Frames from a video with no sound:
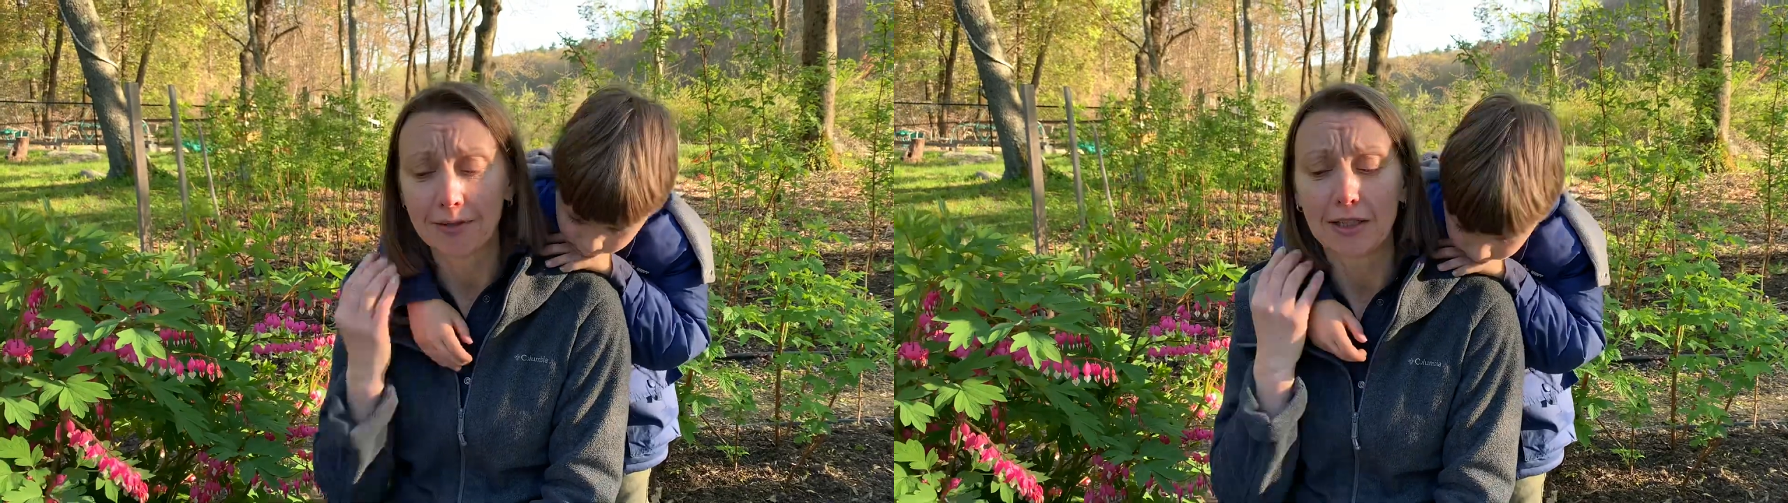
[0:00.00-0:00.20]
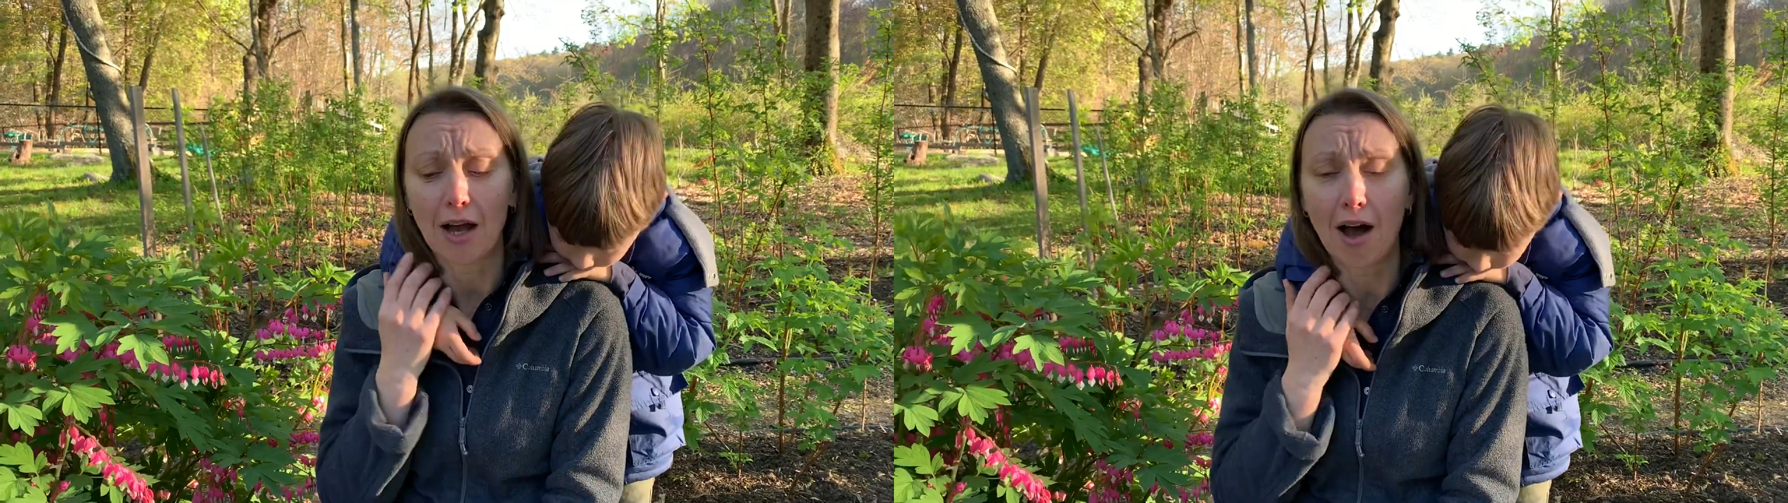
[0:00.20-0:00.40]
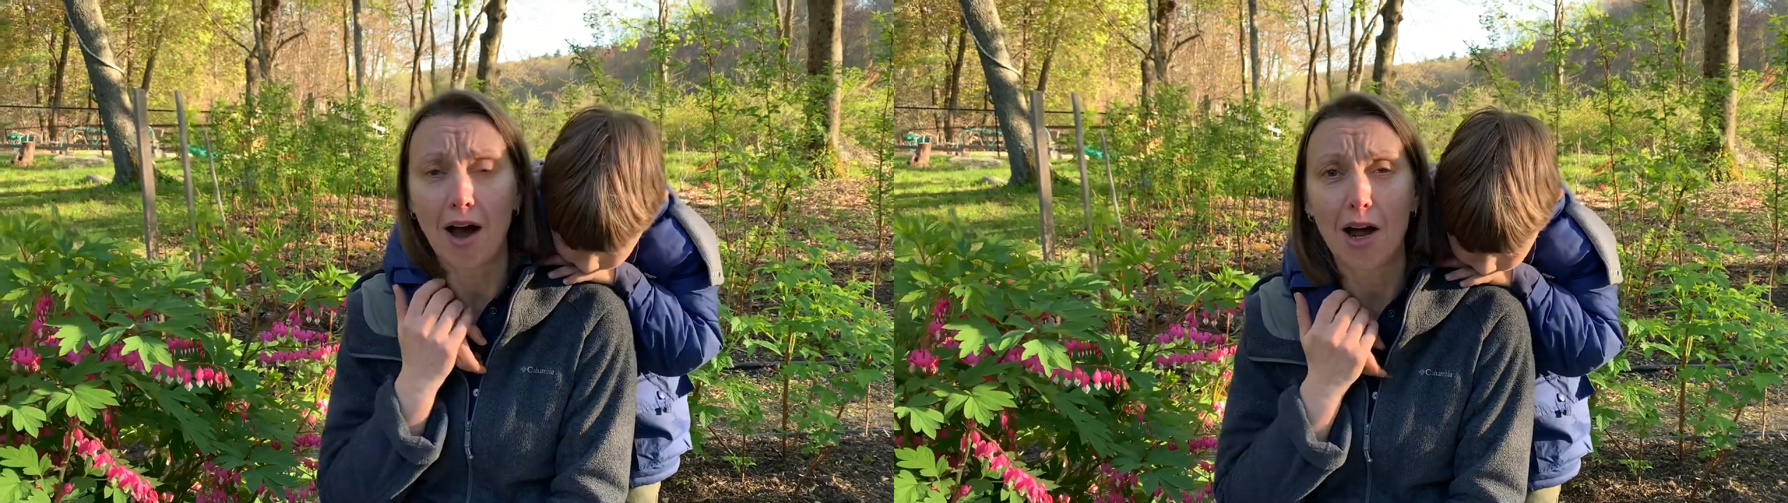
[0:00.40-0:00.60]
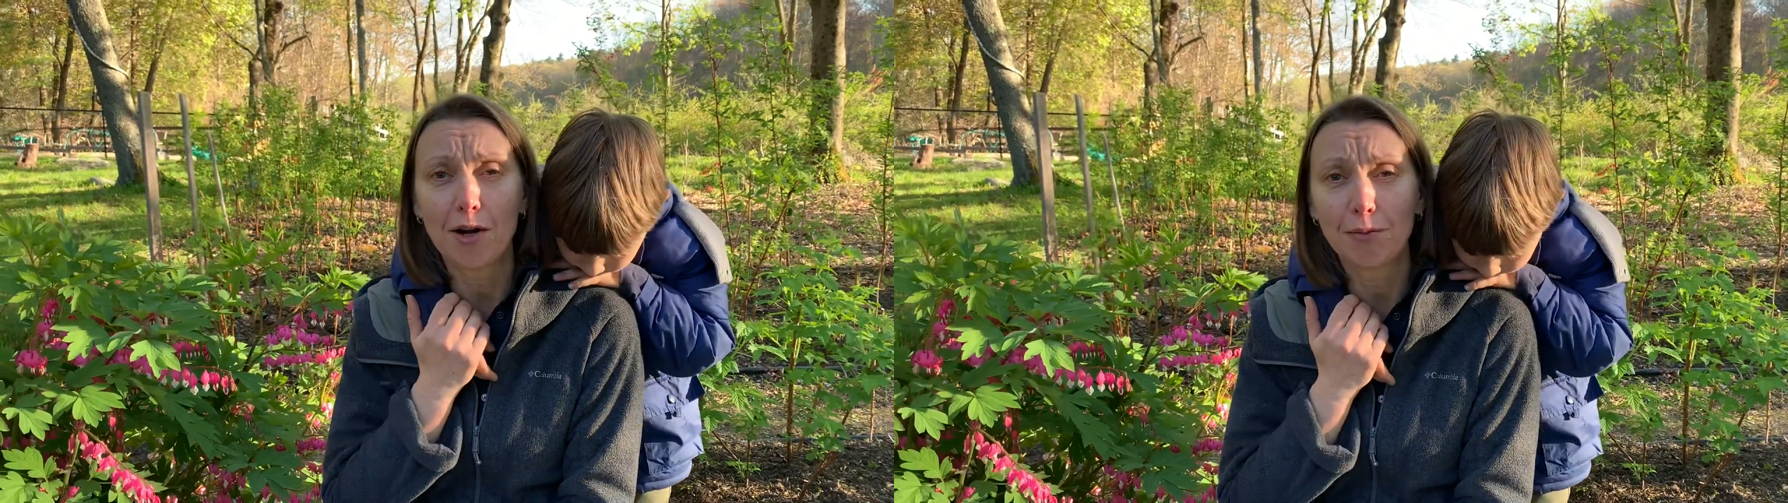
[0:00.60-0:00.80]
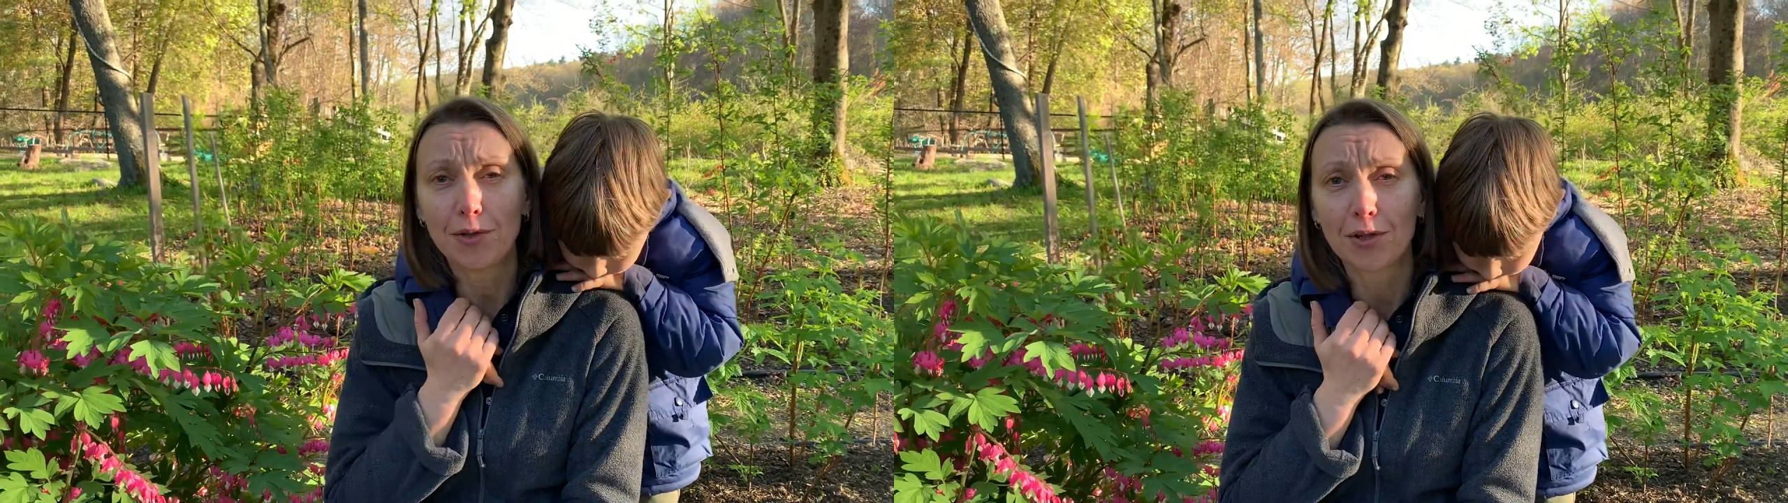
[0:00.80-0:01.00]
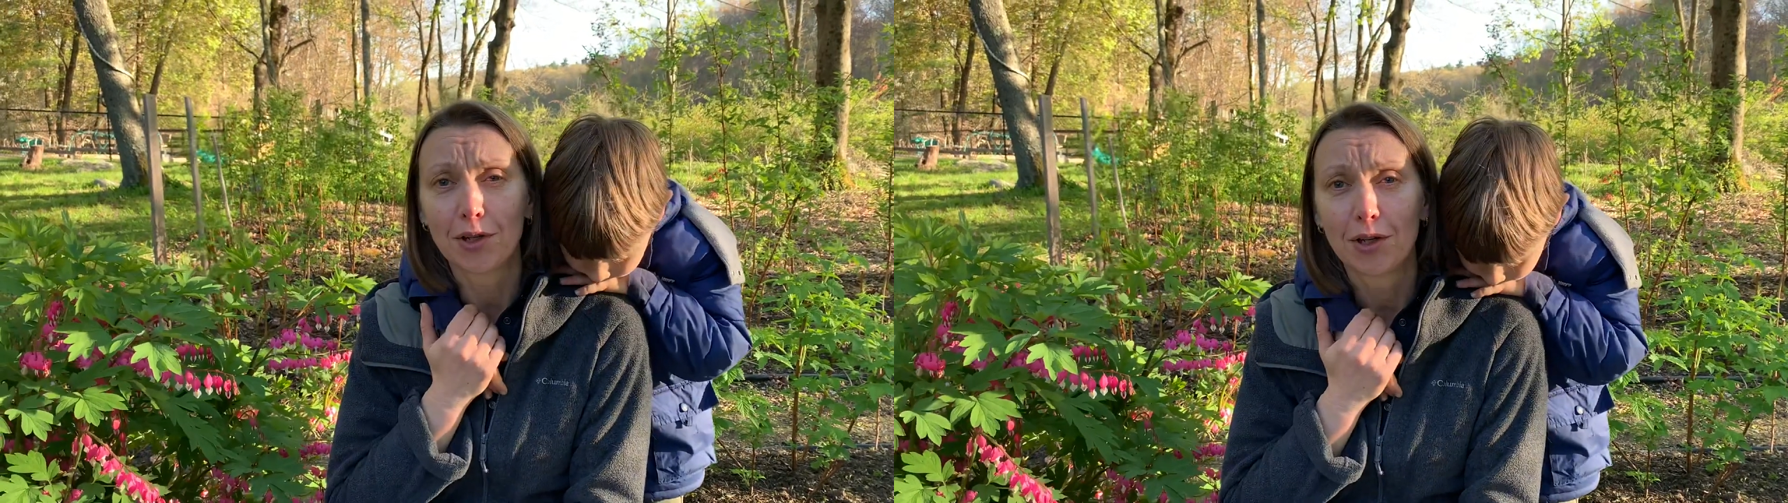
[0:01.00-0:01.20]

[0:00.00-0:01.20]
any arms